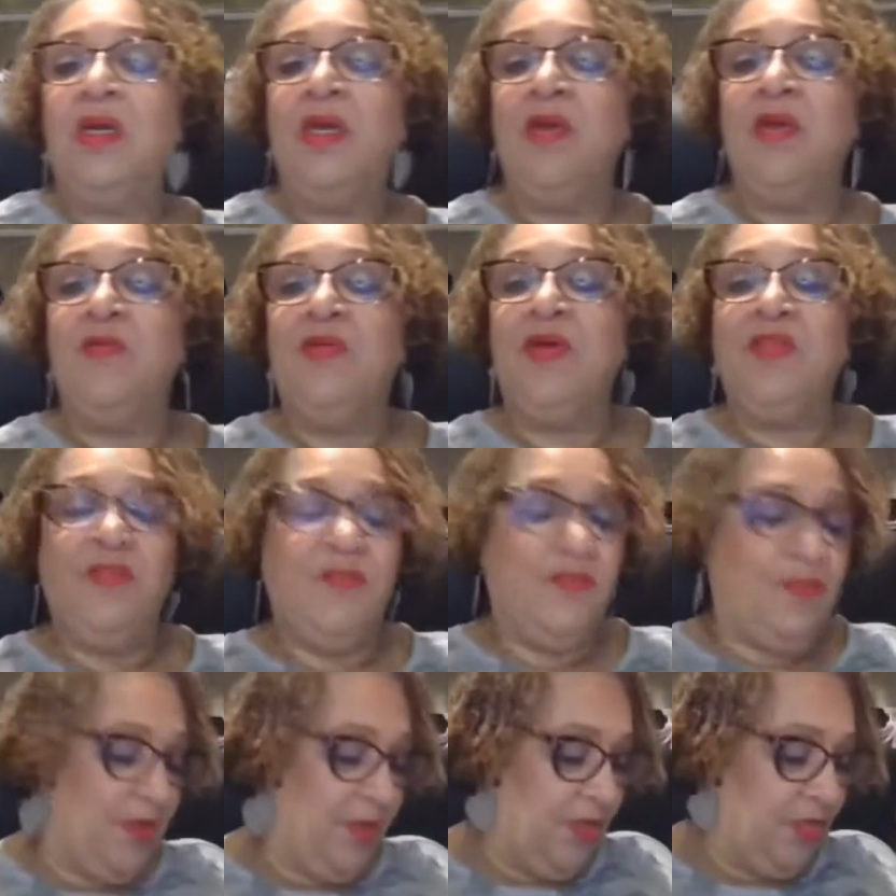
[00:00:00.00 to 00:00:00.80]
Get
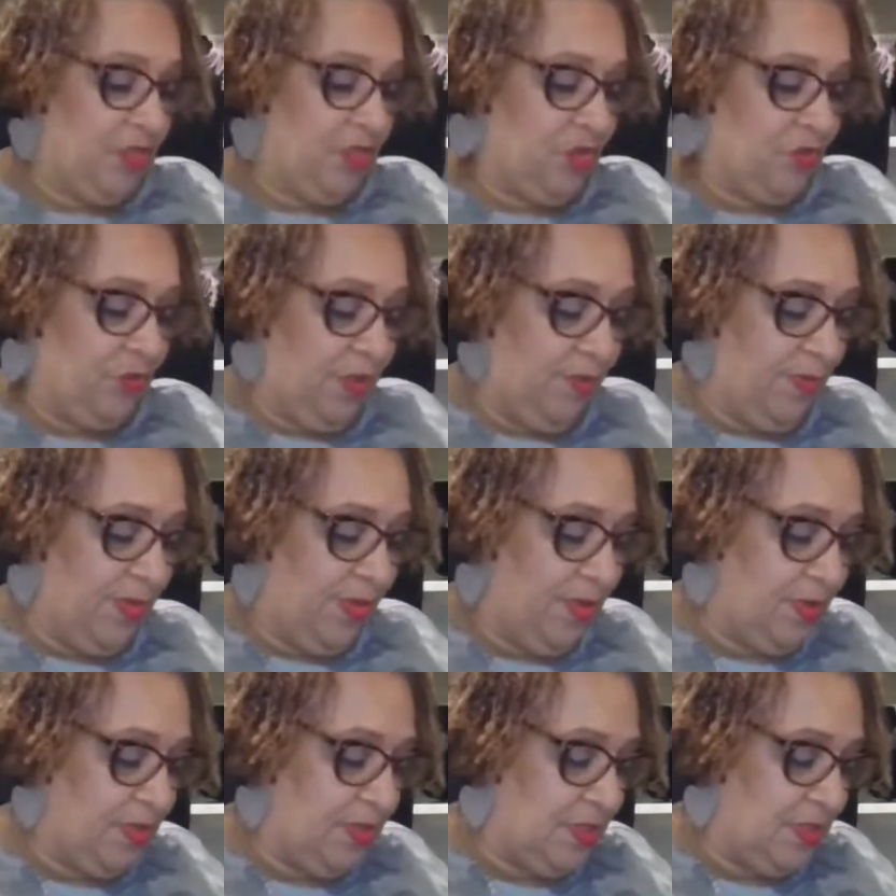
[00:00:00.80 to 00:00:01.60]
ready for his
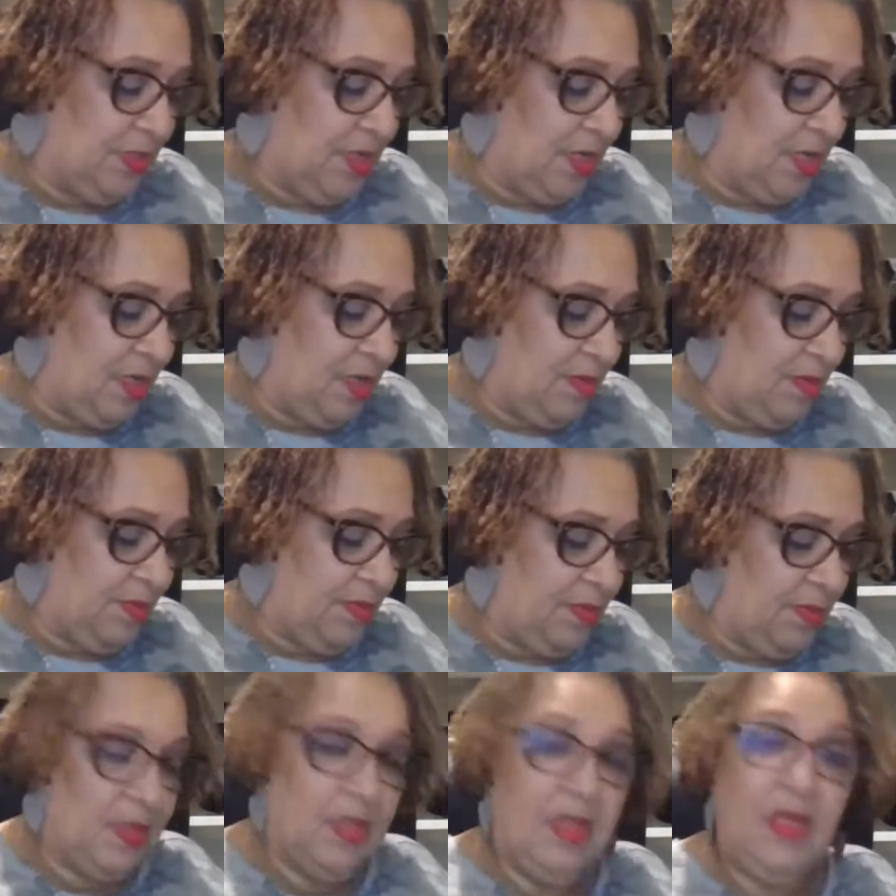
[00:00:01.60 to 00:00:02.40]
treatment
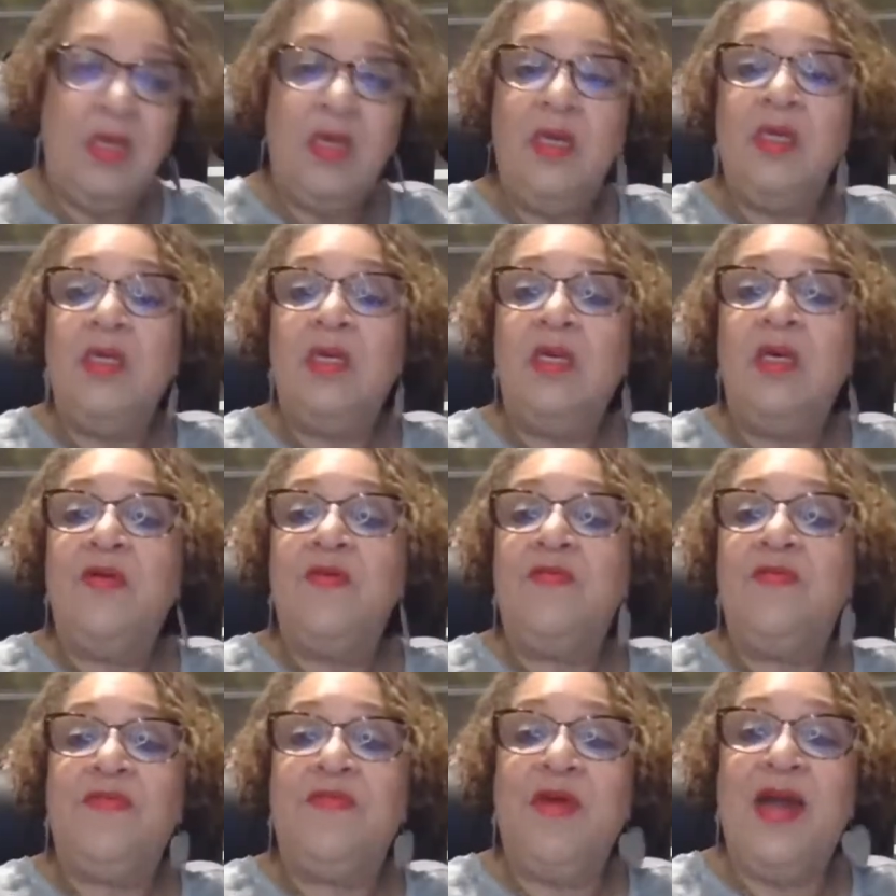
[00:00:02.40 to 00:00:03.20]
on
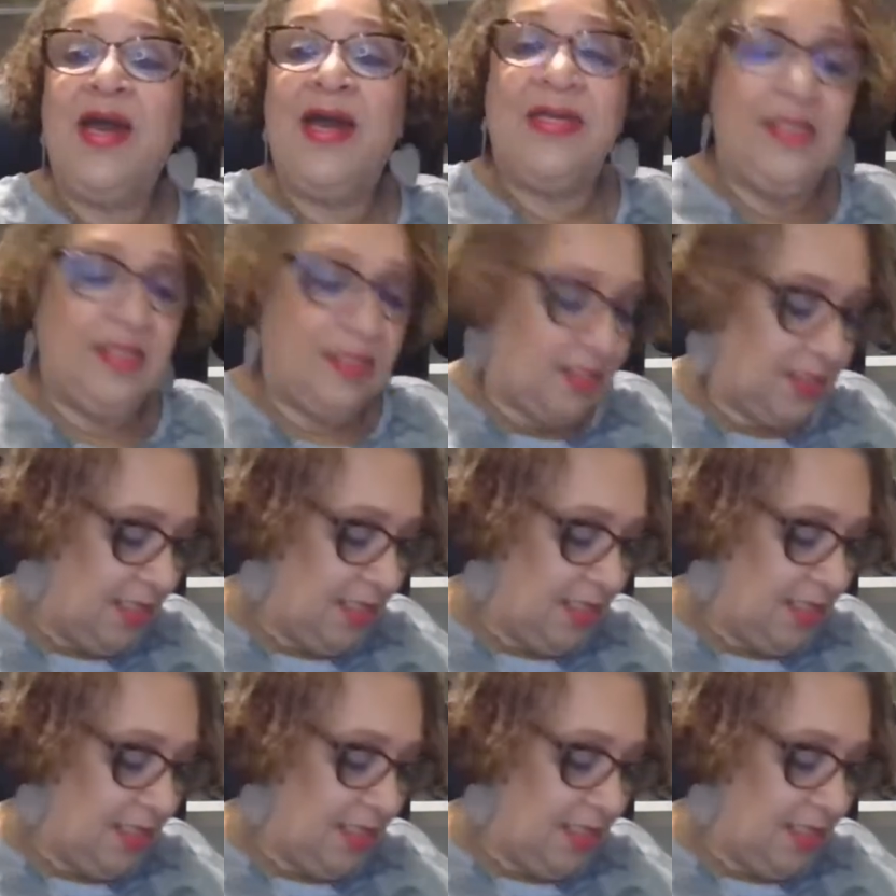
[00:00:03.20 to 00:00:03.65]
Friday.